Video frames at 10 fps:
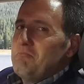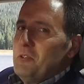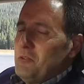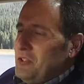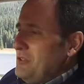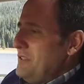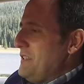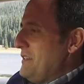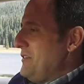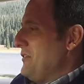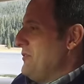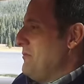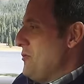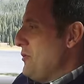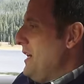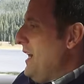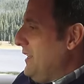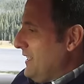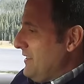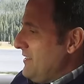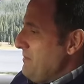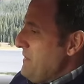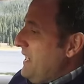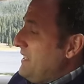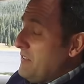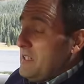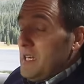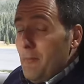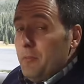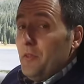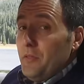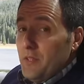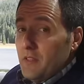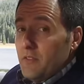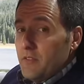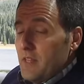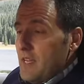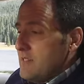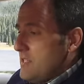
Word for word: utility, this is more elegance. And there's a couple of things that